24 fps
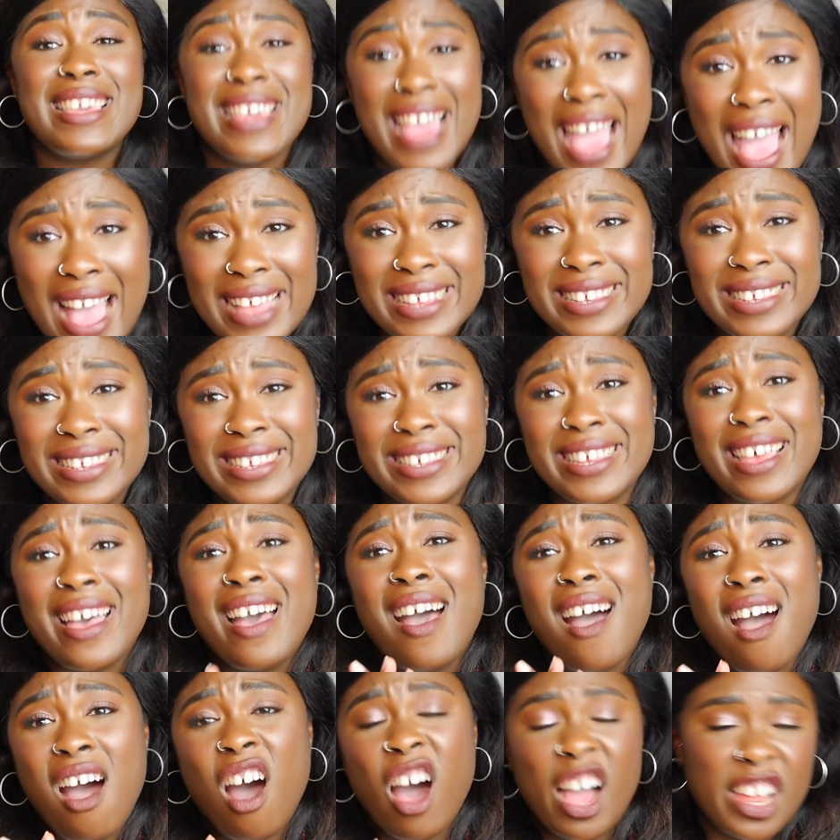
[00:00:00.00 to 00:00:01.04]
yes,
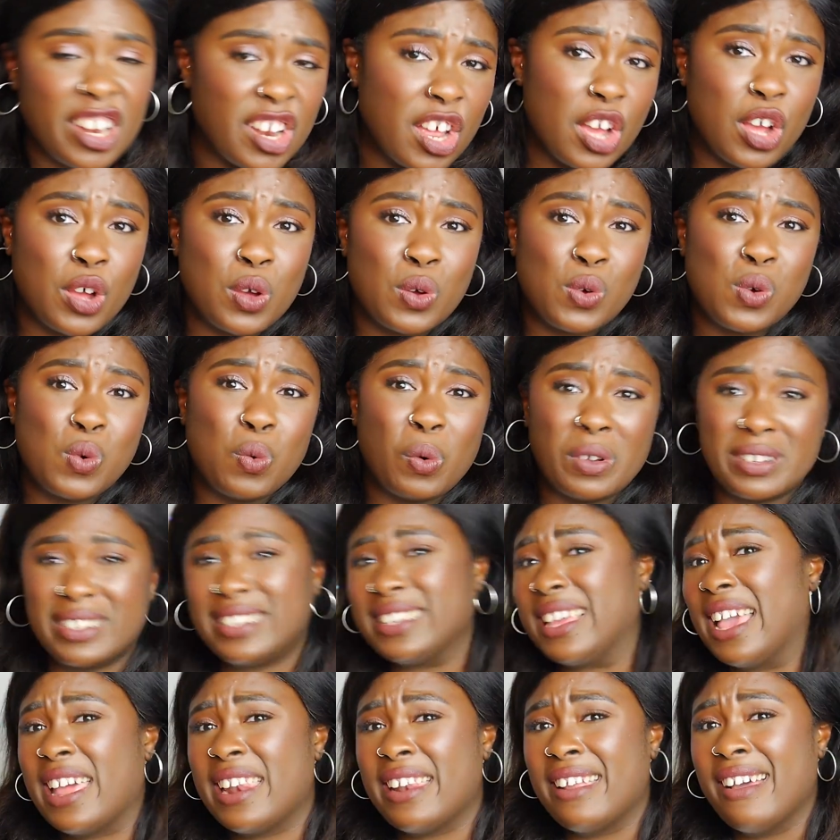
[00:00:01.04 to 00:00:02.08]
I know. Once
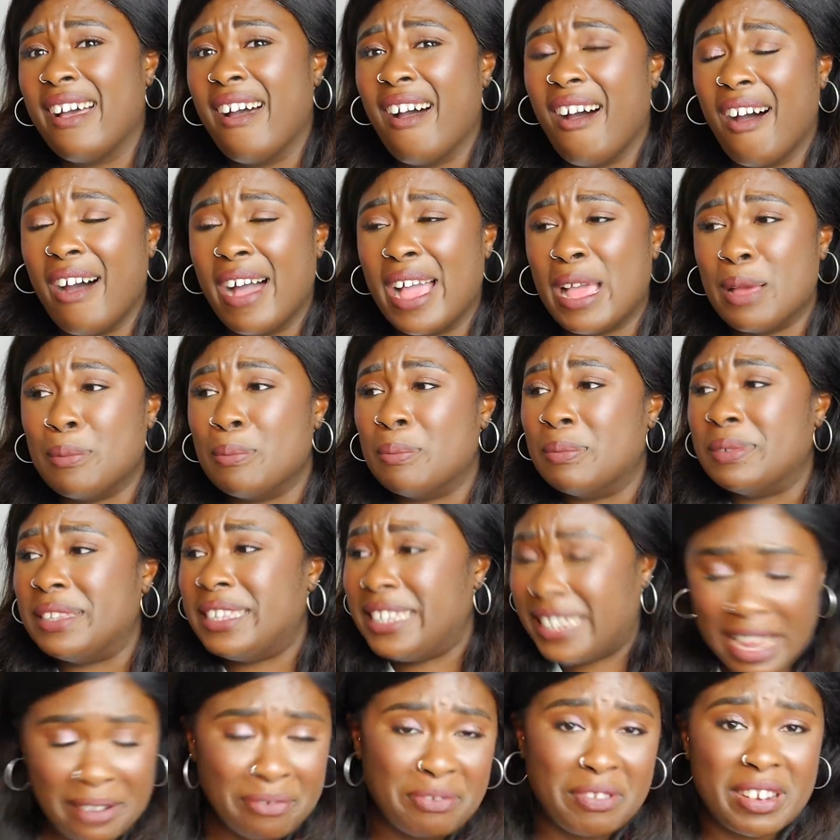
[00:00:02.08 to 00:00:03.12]
again, I am
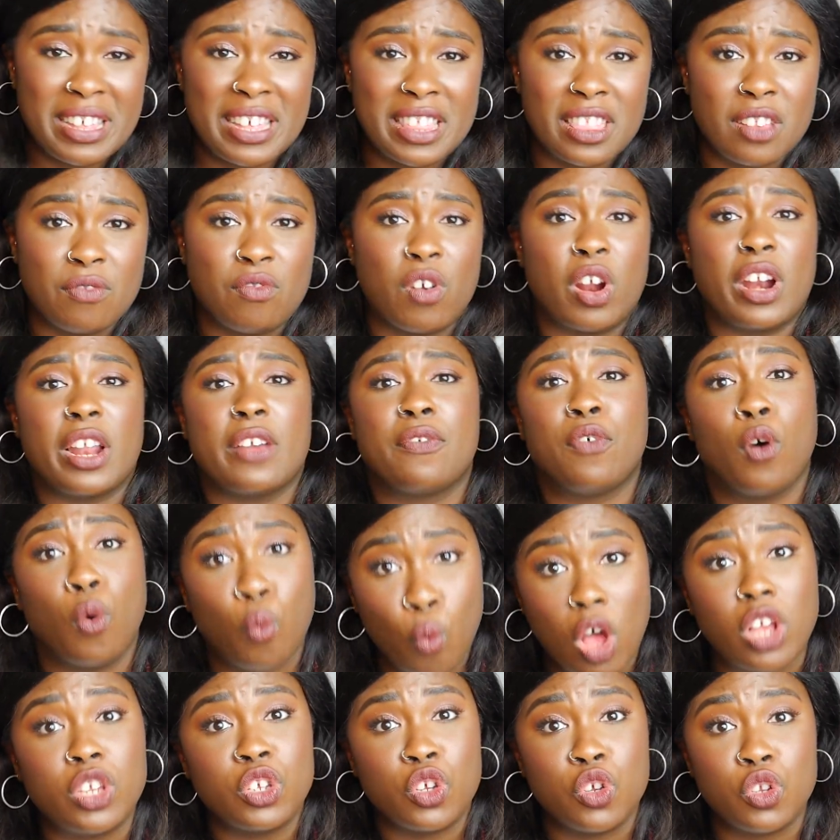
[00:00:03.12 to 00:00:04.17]
definitely in the running for
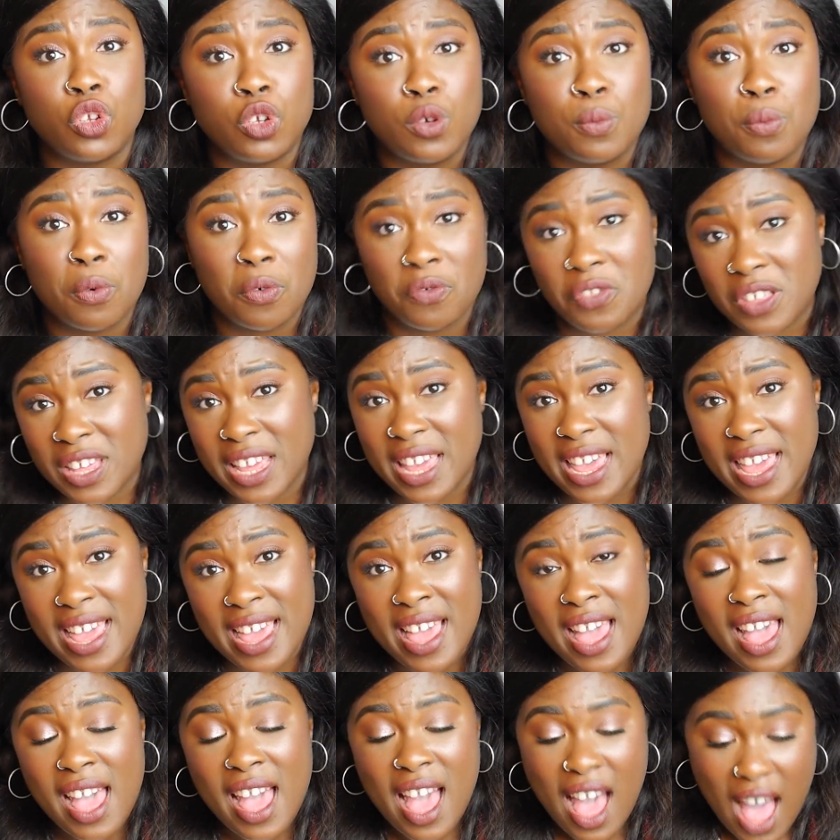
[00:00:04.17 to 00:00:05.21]
worst YouTuber of the
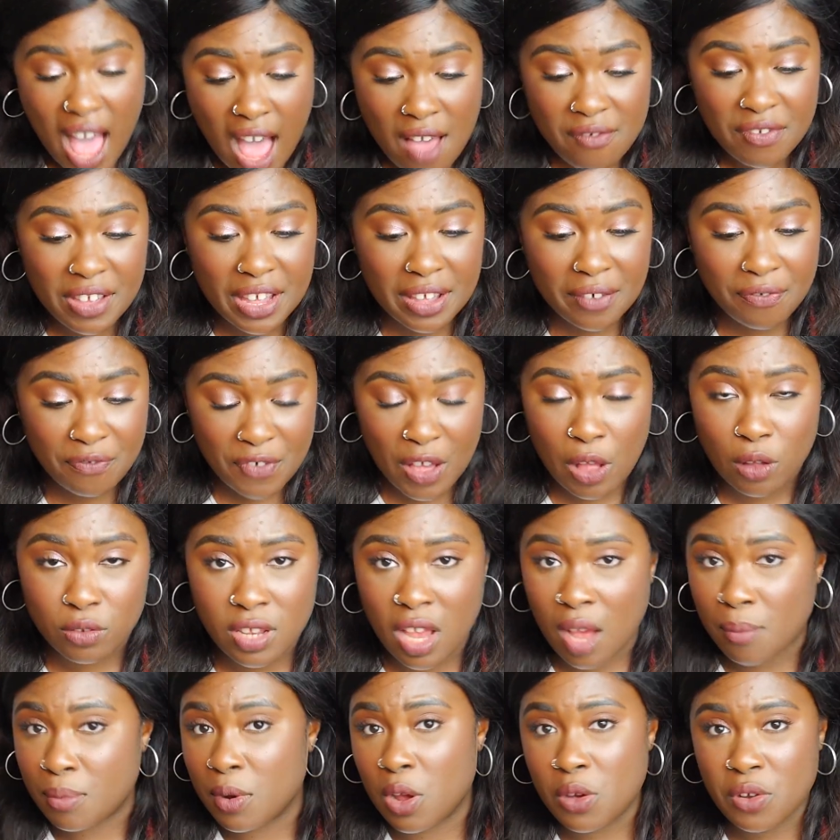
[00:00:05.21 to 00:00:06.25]
year, having failed
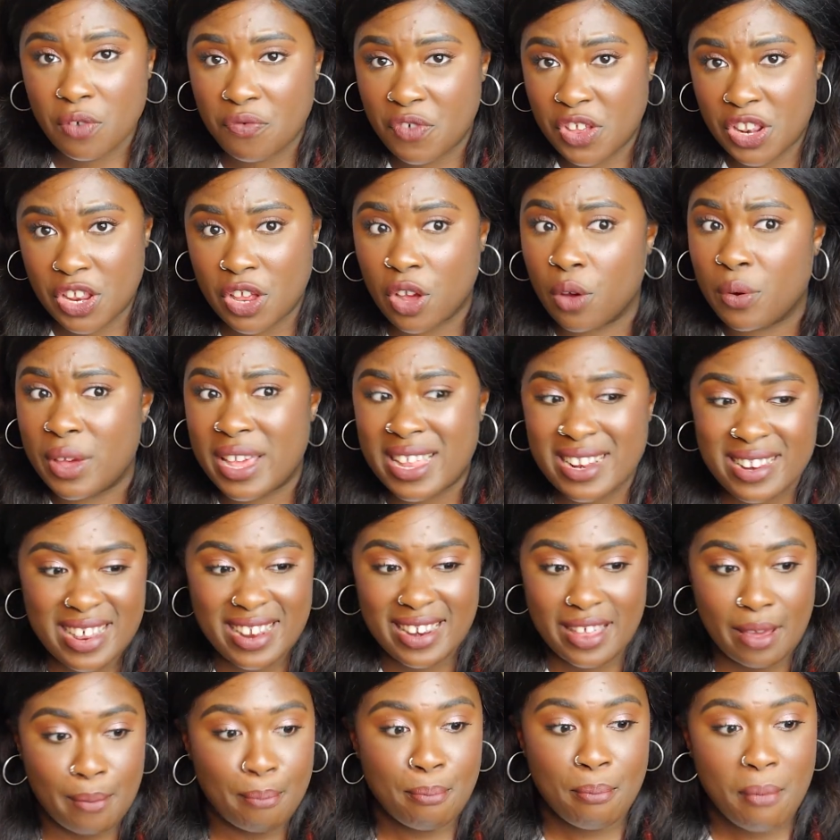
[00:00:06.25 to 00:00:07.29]
to upload a video in
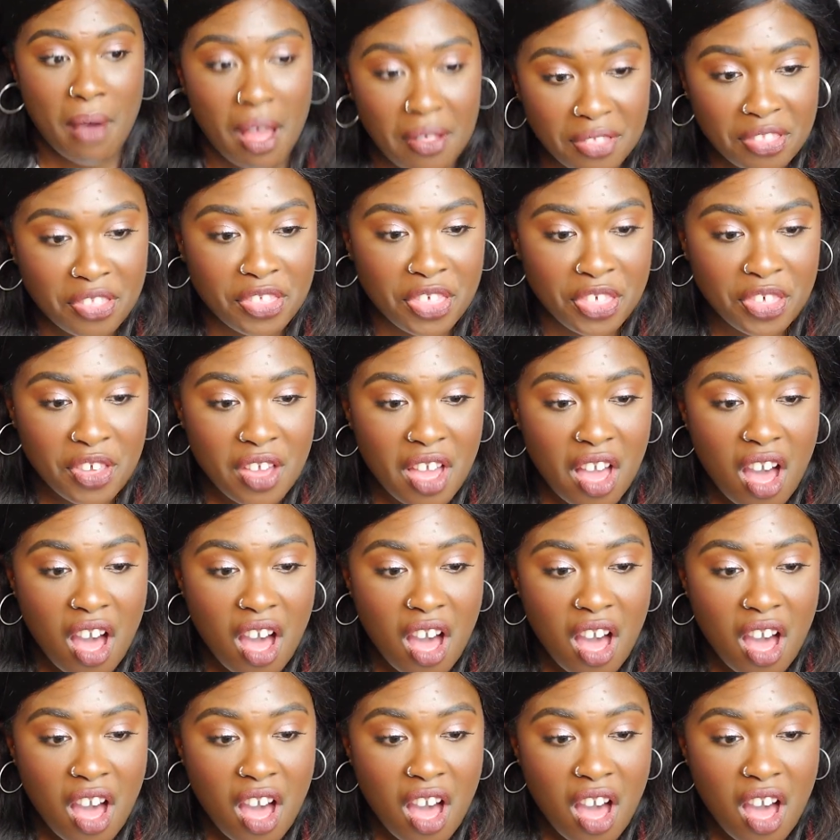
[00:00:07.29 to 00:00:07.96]
nearly a month.